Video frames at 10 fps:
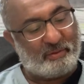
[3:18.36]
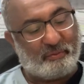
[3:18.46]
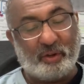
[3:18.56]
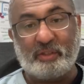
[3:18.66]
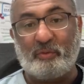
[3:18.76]

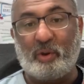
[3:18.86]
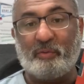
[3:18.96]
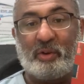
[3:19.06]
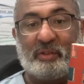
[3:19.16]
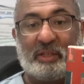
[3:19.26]
First of all,
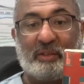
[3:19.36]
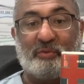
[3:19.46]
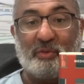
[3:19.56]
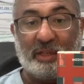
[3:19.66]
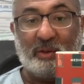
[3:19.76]
I've got to say it's
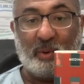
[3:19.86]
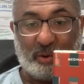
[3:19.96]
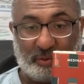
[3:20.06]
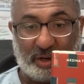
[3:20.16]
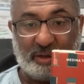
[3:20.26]
really well
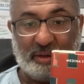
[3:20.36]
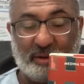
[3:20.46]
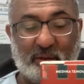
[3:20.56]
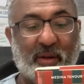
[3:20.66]
written,